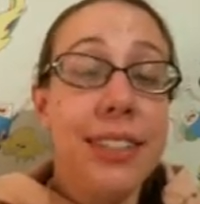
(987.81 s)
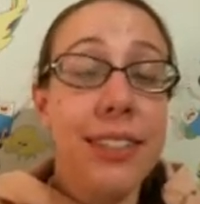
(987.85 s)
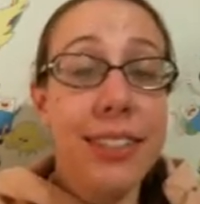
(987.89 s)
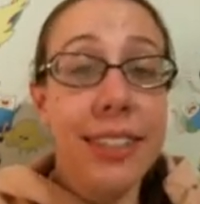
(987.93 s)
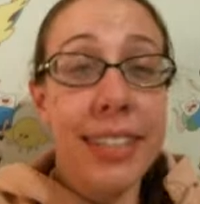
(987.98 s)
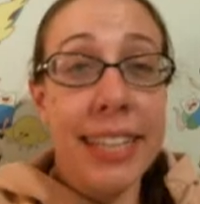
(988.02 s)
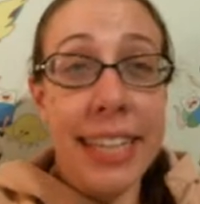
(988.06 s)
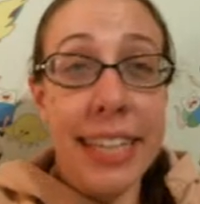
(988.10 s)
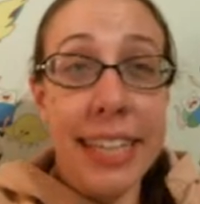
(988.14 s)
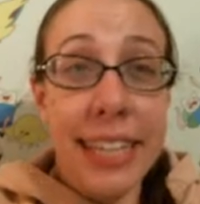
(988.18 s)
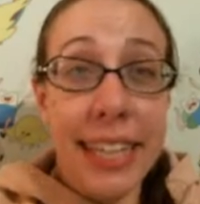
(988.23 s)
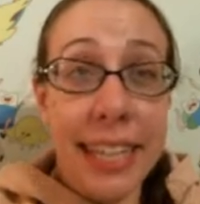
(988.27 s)

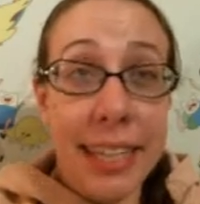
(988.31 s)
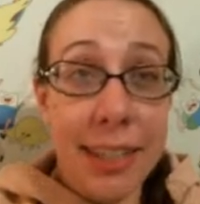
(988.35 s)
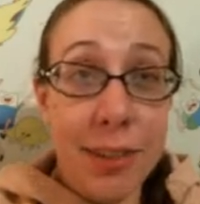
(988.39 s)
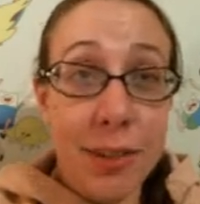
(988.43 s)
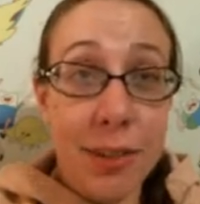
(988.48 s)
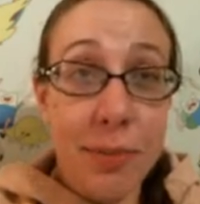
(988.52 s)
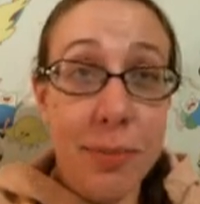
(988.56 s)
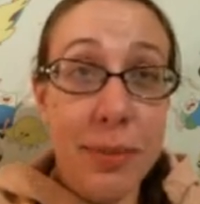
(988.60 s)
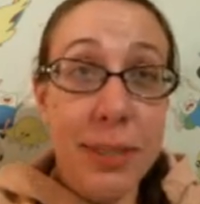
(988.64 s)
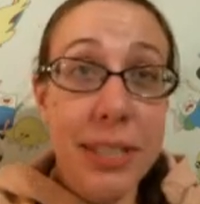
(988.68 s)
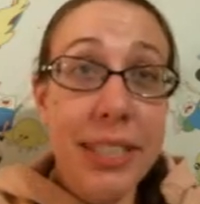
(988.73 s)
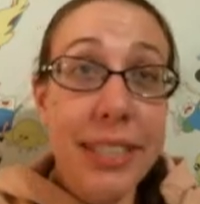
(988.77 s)
like kind
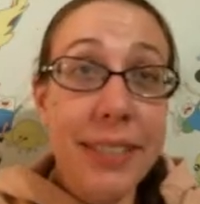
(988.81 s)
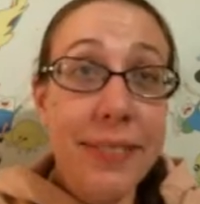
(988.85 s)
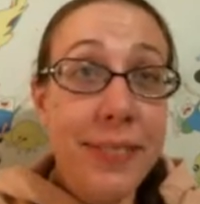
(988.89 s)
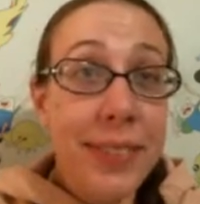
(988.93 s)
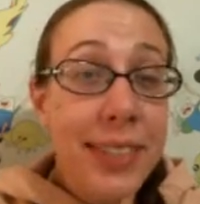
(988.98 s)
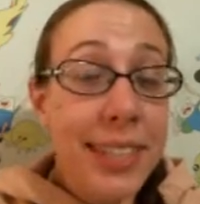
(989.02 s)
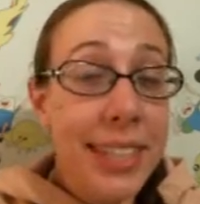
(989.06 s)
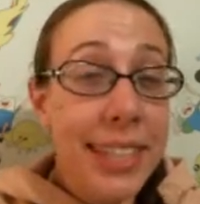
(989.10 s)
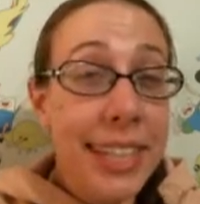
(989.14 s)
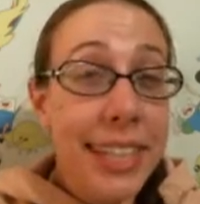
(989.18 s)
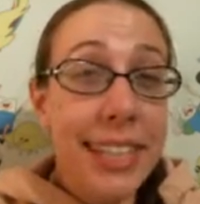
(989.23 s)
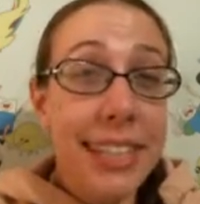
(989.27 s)
of
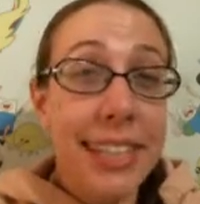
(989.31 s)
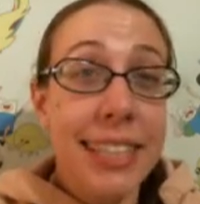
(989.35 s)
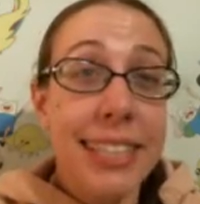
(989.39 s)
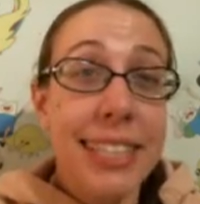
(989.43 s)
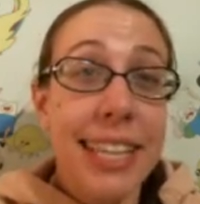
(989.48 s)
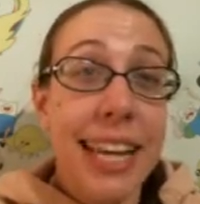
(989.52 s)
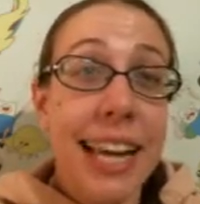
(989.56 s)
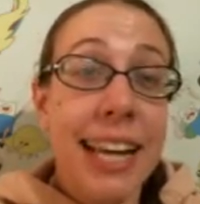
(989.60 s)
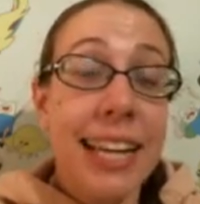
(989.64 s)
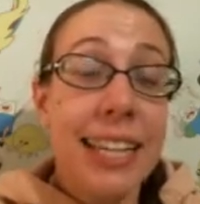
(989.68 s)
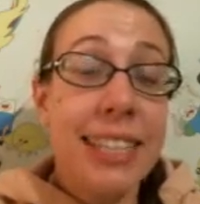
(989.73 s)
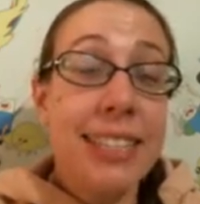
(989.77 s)
manipulate the
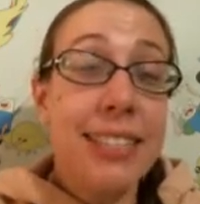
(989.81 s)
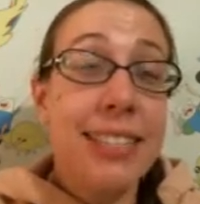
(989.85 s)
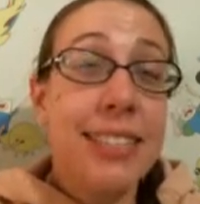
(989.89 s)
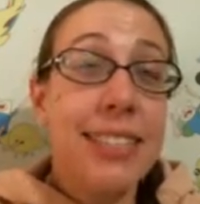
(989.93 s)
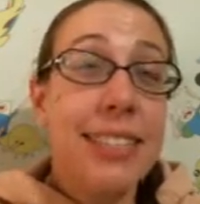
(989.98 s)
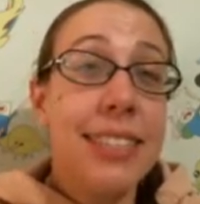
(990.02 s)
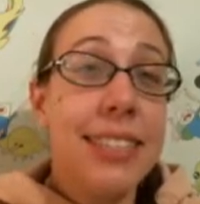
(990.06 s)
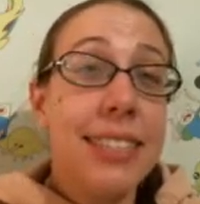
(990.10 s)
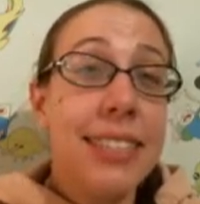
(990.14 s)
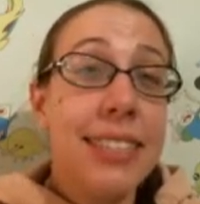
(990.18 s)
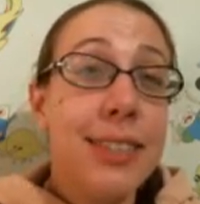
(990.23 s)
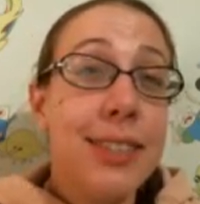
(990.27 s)
text
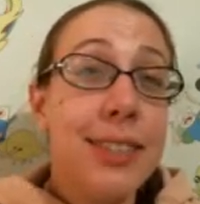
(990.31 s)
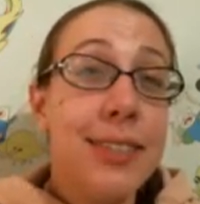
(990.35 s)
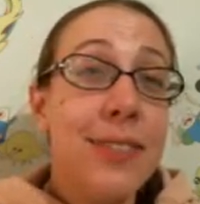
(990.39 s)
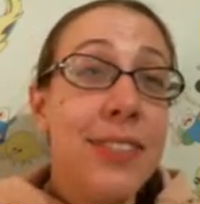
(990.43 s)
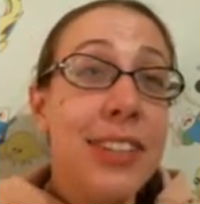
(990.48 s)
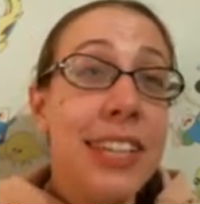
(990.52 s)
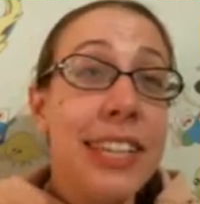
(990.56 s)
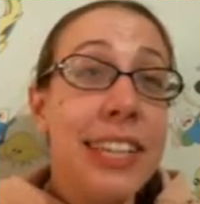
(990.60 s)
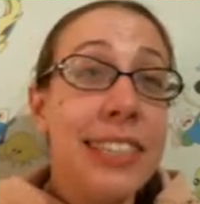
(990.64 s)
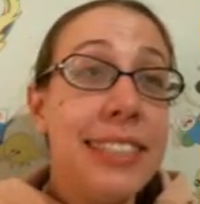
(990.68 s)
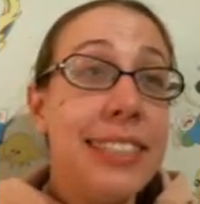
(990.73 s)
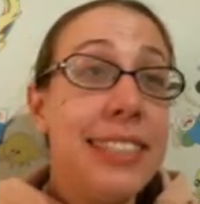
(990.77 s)
a little
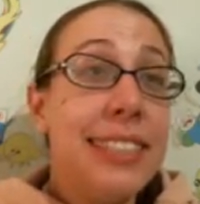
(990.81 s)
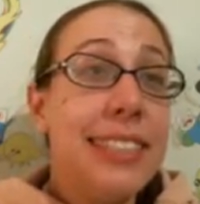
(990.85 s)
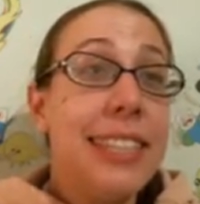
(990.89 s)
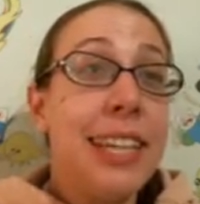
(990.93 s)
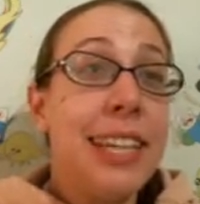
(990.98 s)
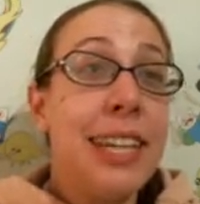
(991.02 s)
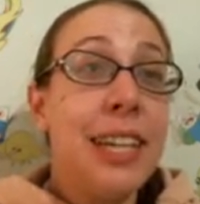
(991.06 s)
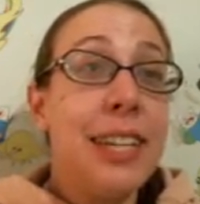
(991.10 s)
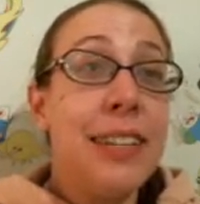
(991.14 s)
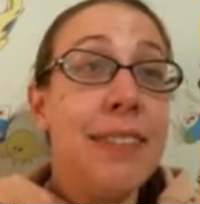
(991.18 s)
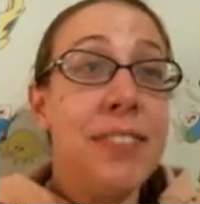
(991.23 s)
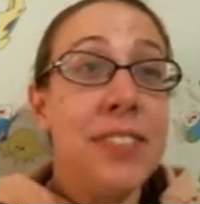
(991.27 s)
bit
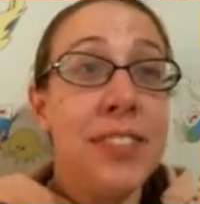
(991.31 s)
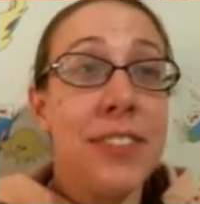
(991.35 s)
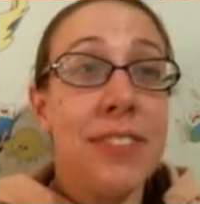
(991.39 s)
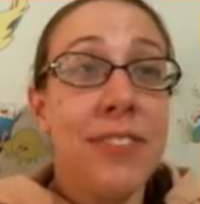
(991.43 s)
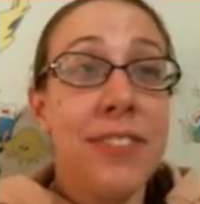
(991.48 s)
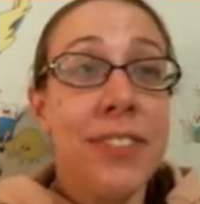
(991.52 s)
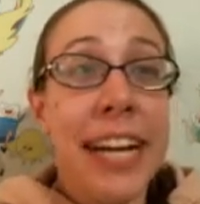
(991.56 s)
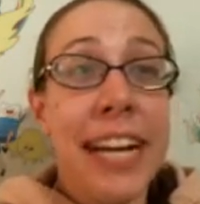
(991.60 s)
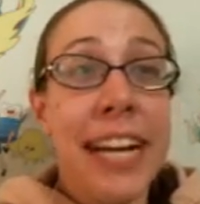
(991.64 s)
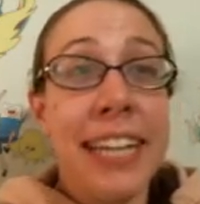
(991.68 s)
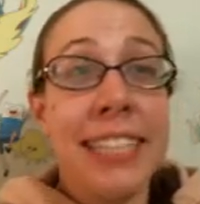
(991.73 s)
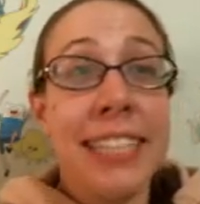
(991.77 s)
to
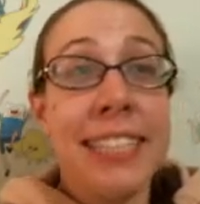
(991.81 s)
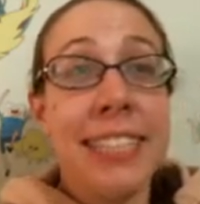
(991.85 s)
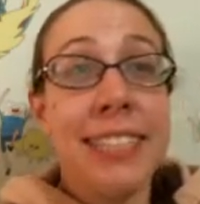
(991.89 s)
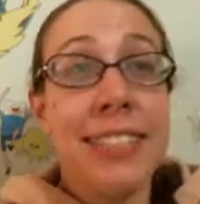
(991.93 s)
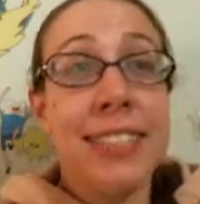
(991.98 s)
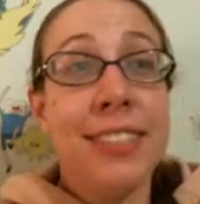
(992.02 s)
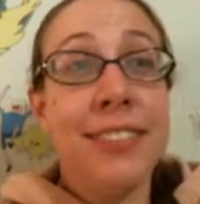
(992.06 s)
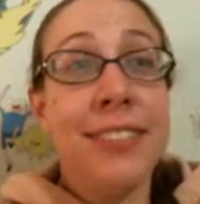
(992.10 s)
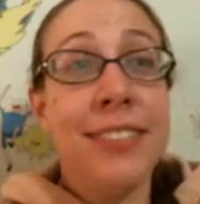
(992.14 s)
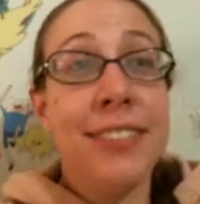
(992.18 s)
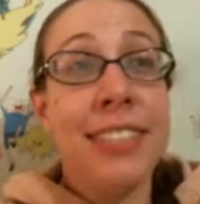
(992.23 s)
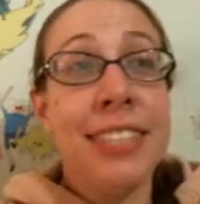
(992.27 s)
practice
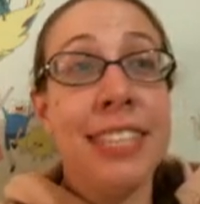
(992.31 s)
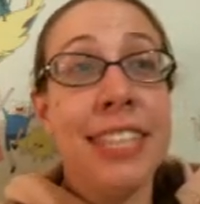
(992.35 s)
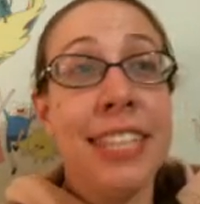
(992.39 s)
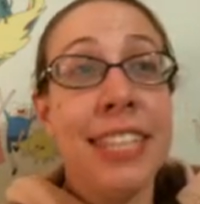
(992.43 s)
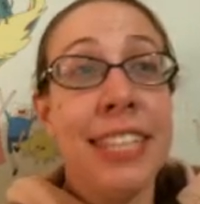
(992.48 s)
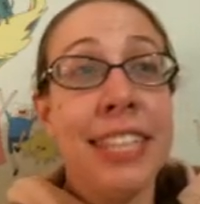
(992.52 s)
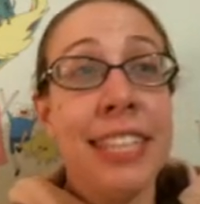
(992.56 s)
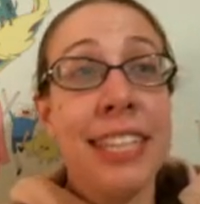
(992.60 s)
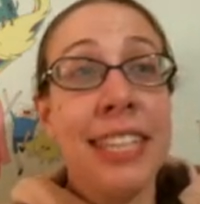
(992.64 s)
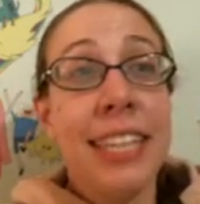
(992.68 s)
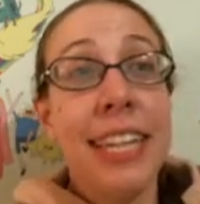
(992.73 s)
using